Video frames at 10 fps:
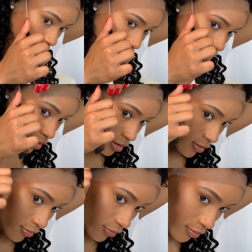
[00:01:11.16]
I'm just
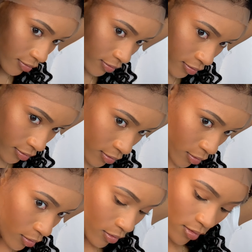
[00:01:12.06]
going to speed through this
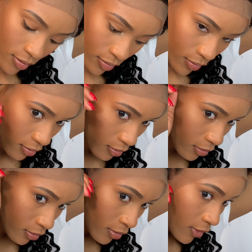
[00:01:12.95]
whole process here.
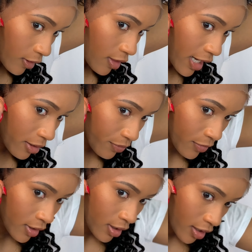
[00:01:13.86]
I'm just cutting the
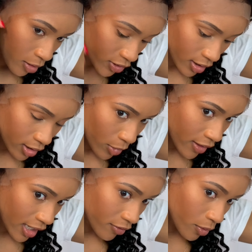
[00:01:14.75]
sides off
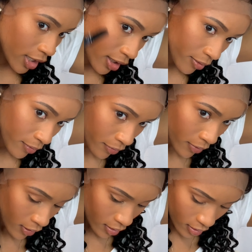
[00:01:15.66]
now just to make sure
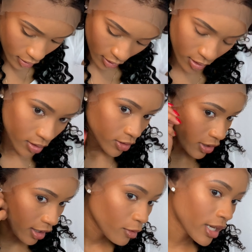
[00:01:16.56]
that it fits my head
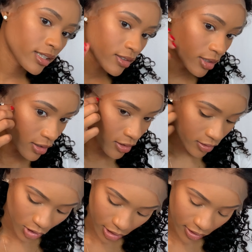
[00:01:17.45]
properly.
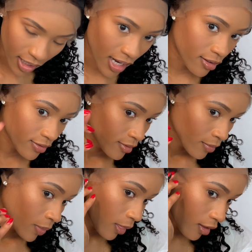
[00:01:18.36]
And I'm just going to speed
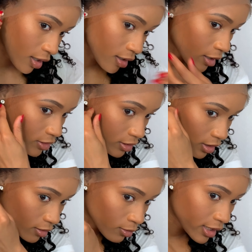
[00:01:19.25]
through the
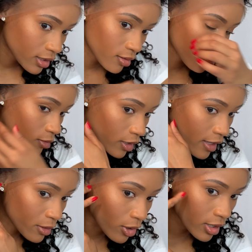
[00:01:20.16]
install. I have a
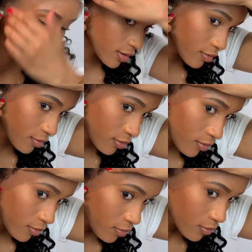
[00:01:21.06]
video on how I did my
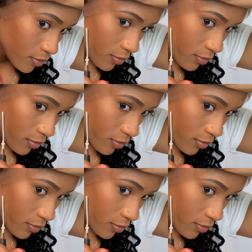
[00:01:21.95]
install if